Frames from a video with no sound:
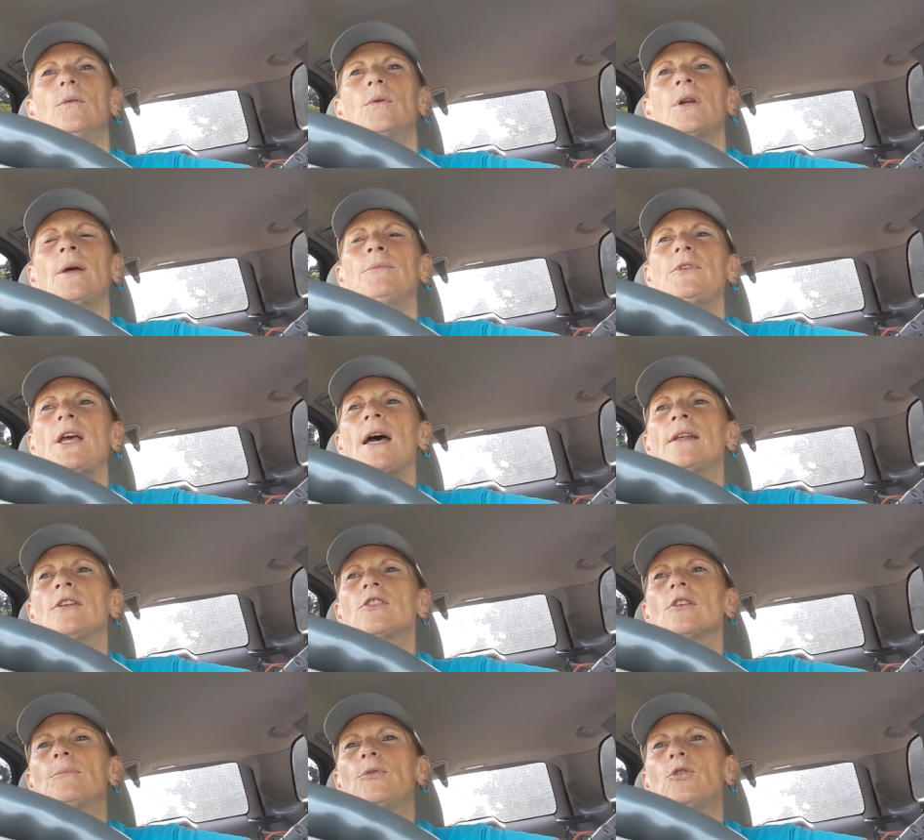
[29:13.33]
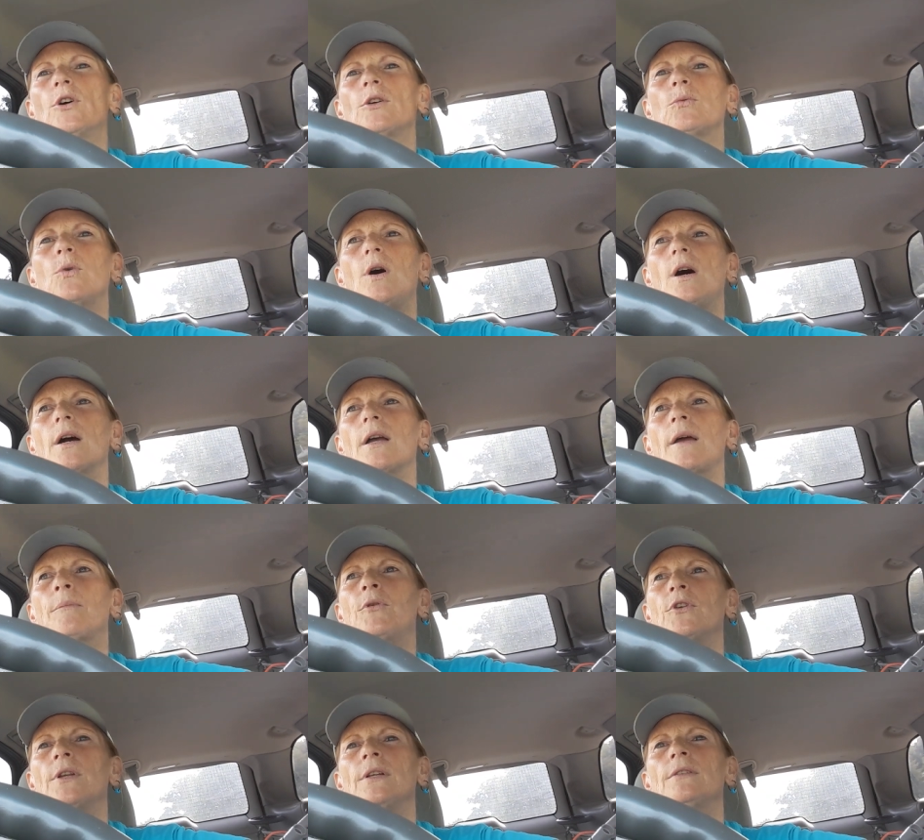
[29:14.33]
When I'm down at the boardwalk, I
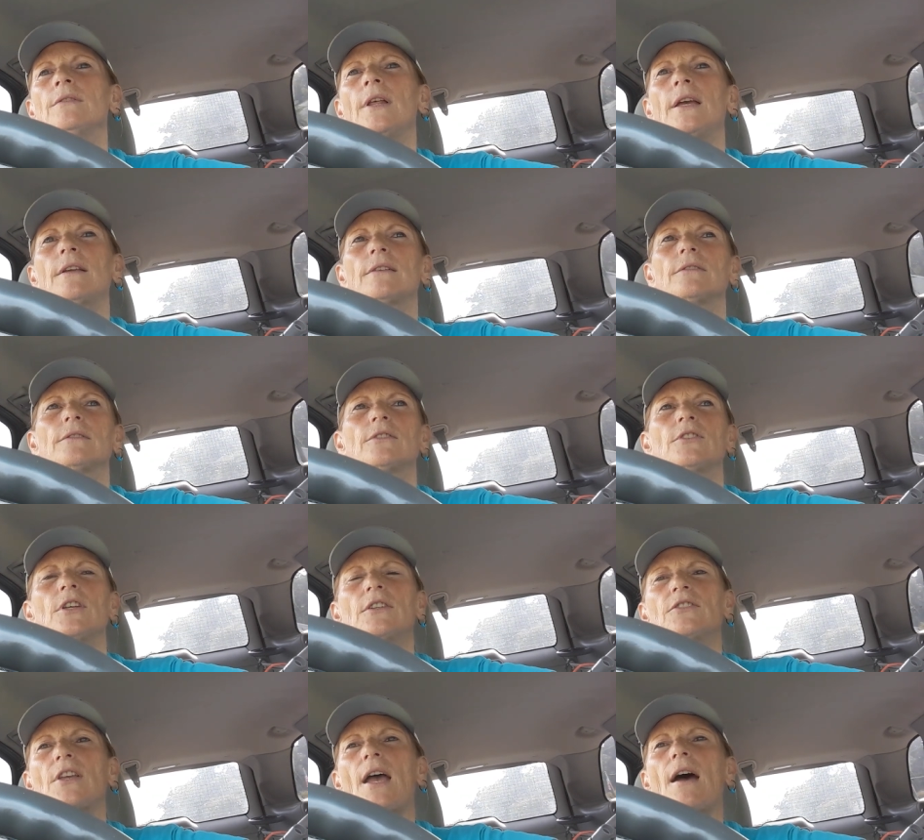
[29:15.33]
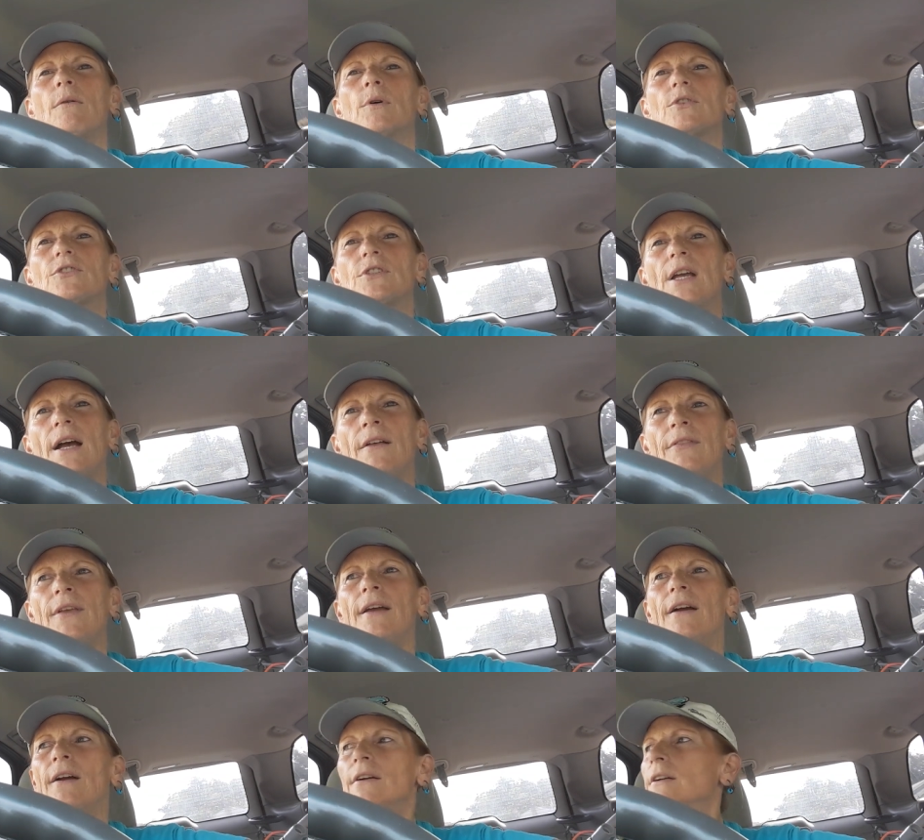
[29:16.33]
put in like six hours down
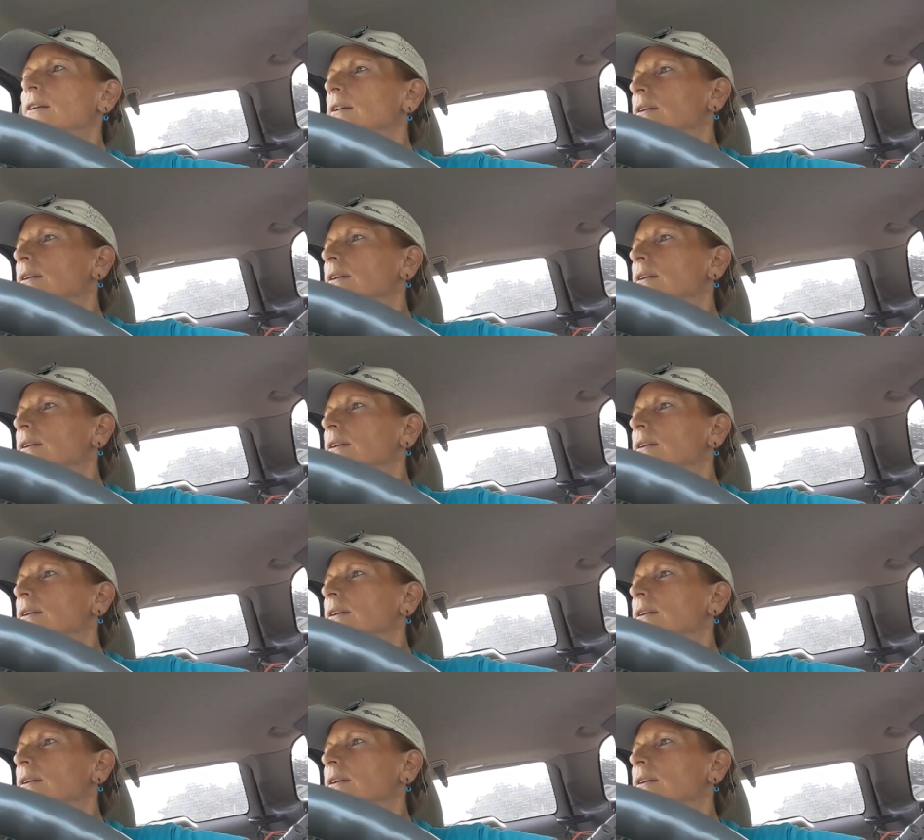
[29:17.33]
there